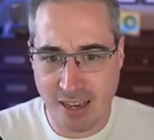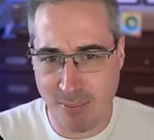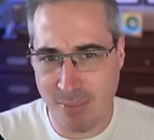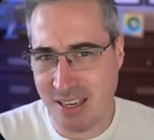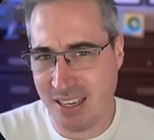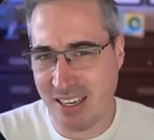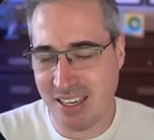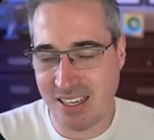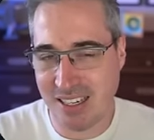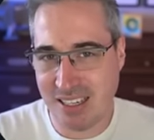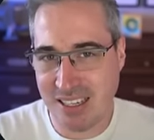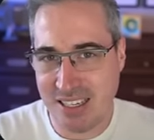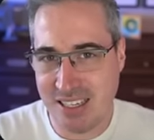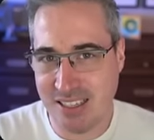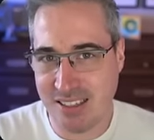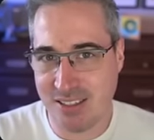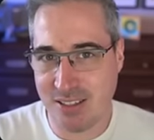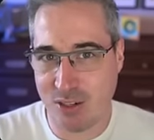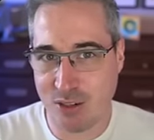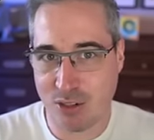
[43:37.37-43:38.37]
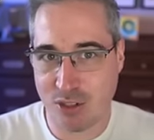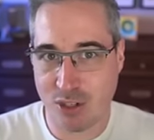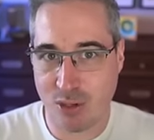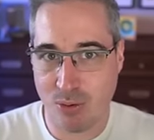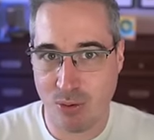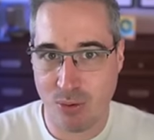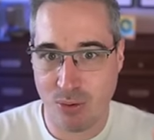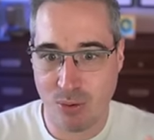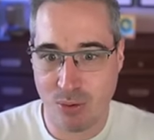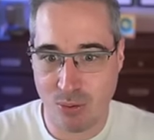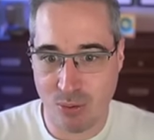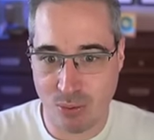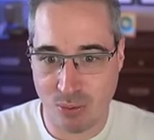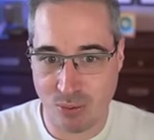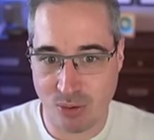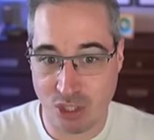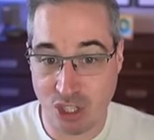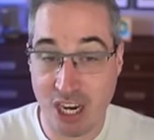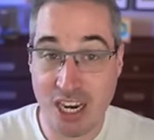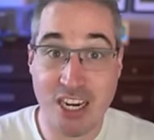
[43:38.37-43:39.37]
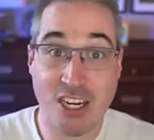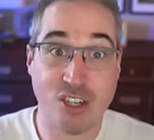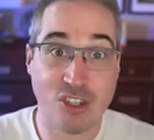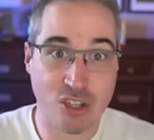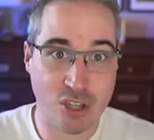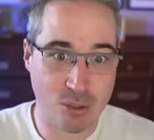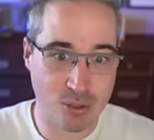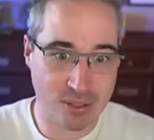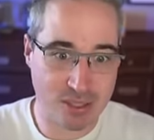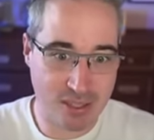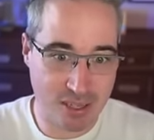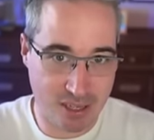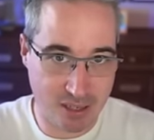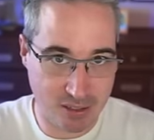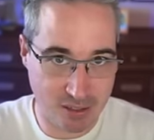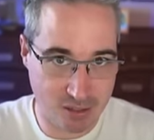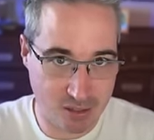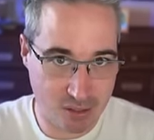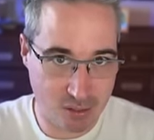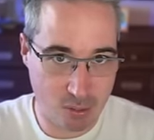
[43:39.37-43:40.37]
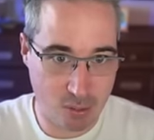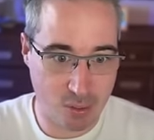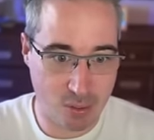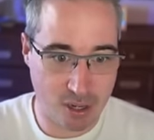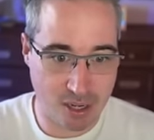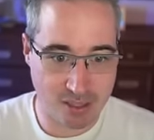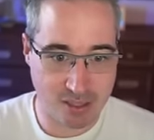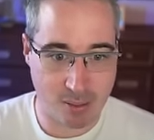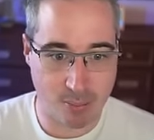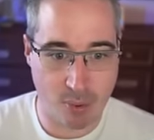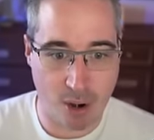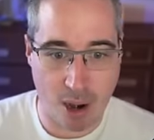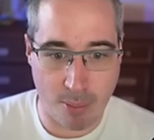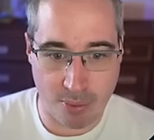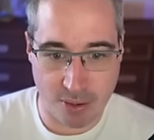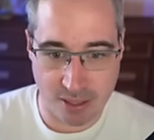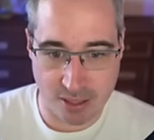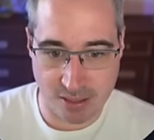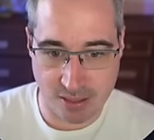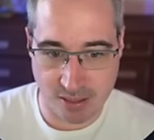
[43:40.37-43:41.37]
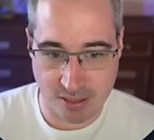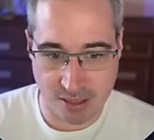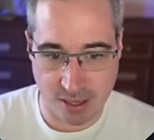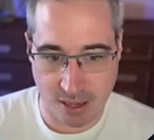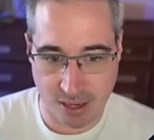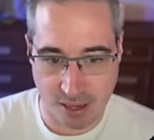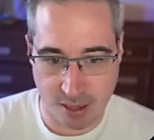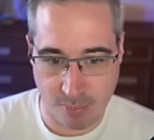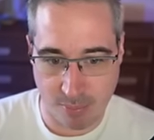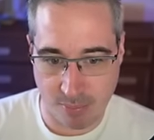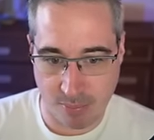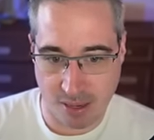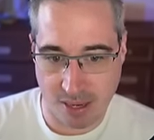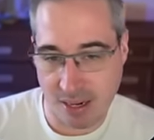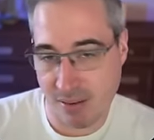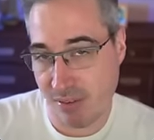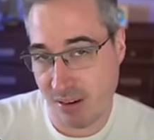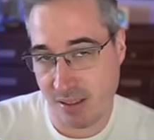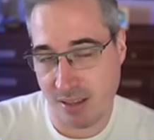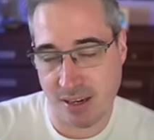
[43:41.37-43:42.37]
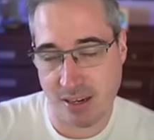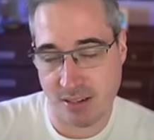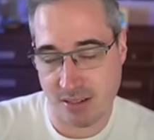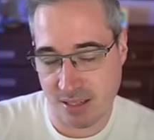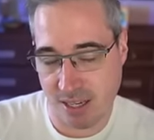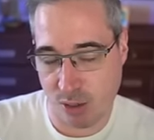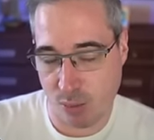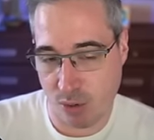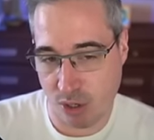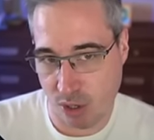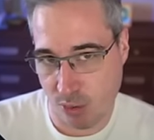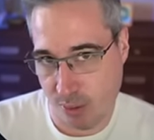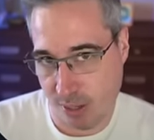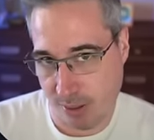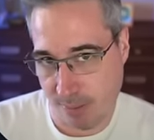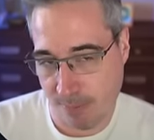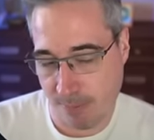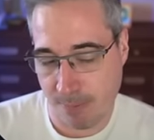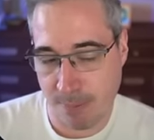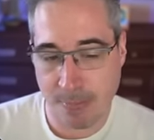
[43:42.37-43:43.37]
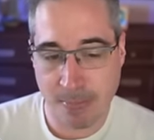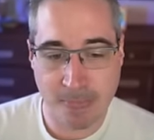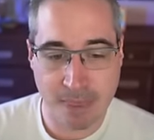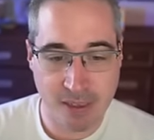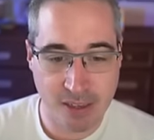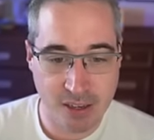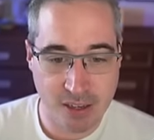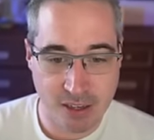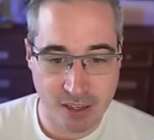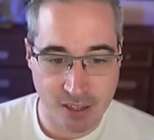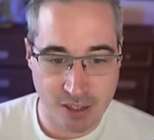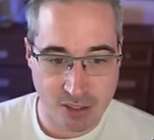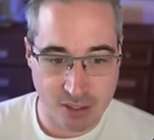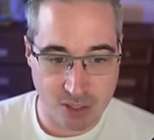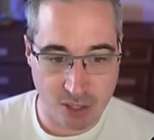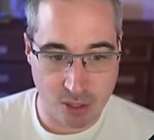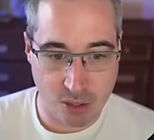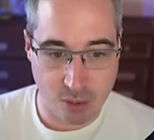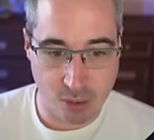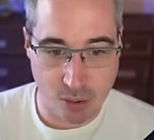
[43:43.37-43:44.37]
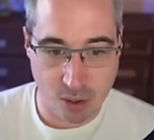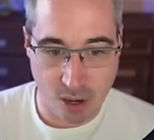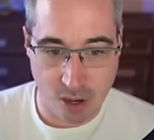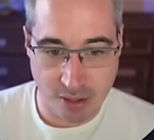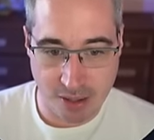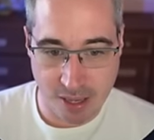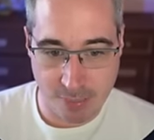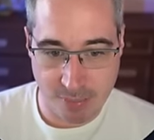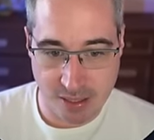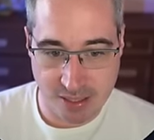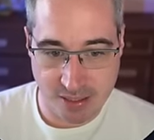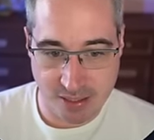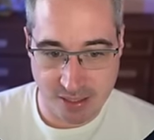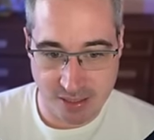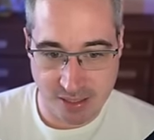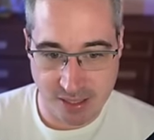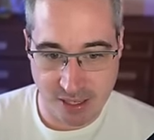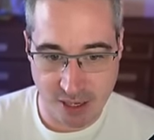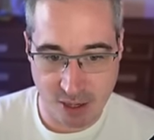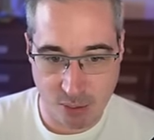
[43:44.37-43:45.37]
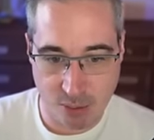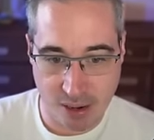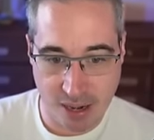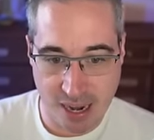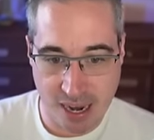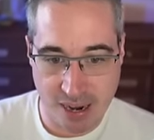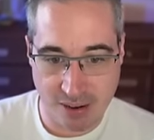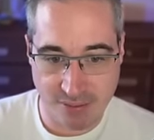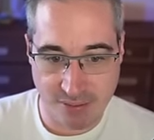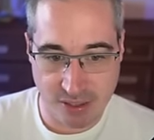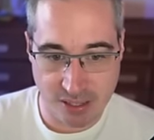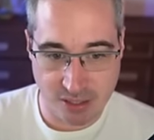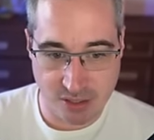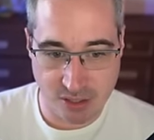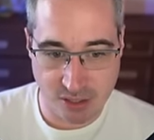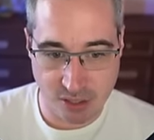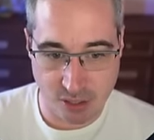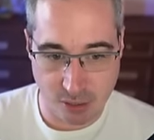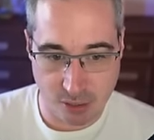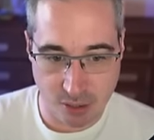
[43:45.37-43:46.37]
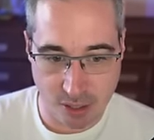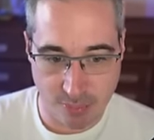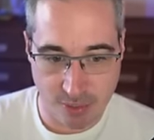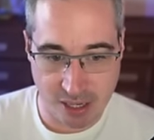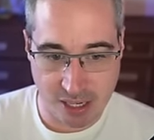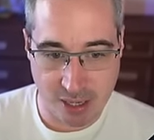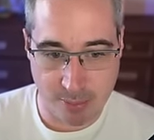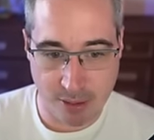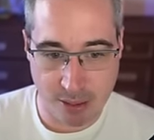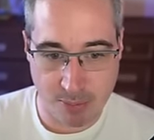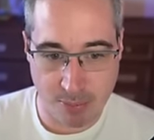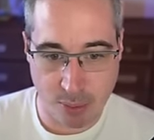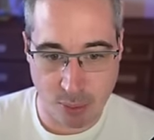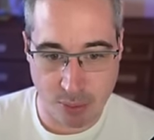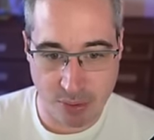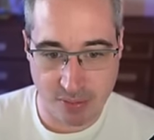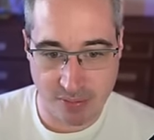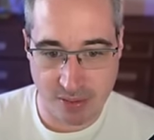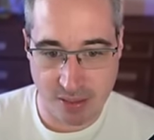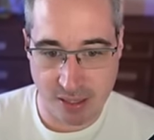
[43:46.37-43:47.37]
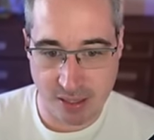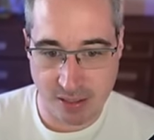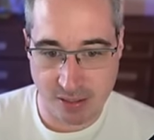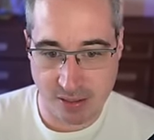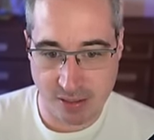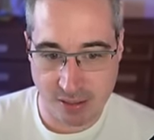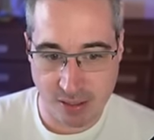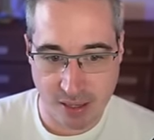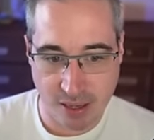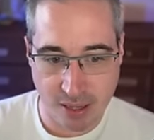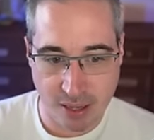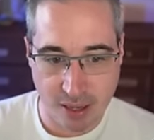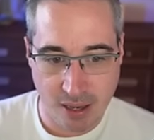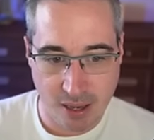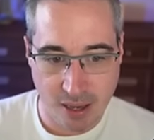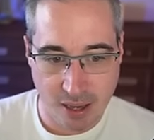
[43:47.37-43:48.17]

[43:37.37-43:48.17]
and making it easier to change those things through custom properties and everything else like we're doing. So all that means is here where I have these two, I'm going to come on both of these